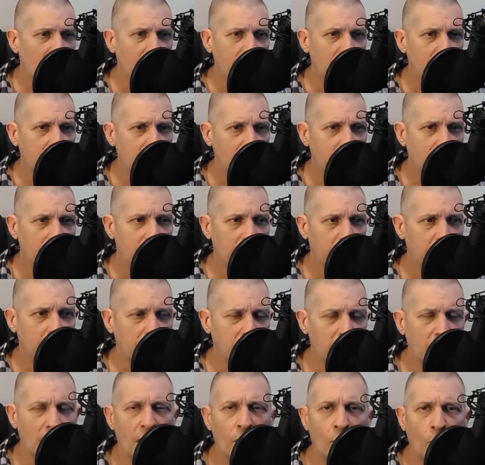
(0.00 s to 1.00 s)
I
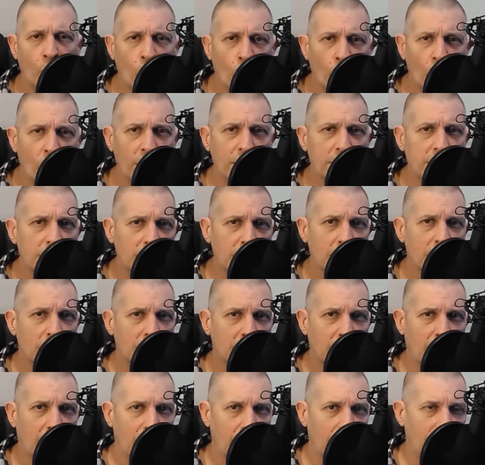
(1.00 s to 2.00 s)
did not want to go
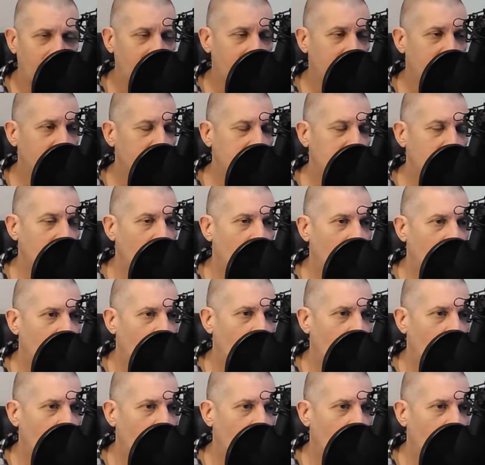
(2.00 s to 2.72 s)
to college.